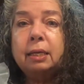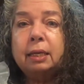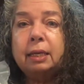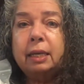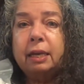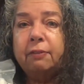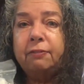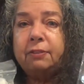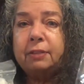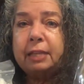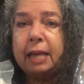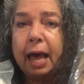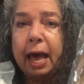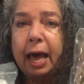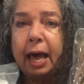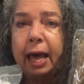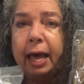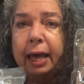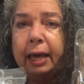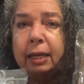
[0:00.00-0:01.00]
gift
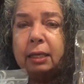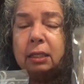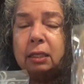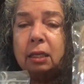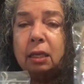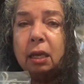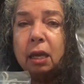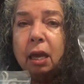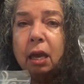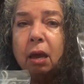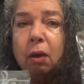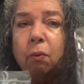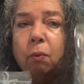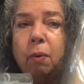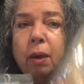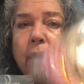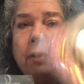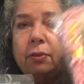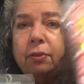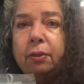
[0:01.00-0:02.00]
tags
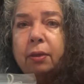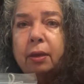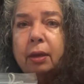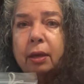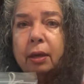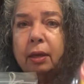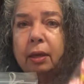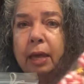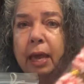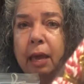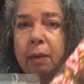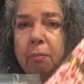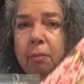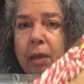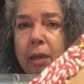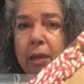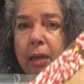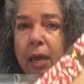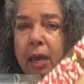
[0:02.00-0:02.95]
it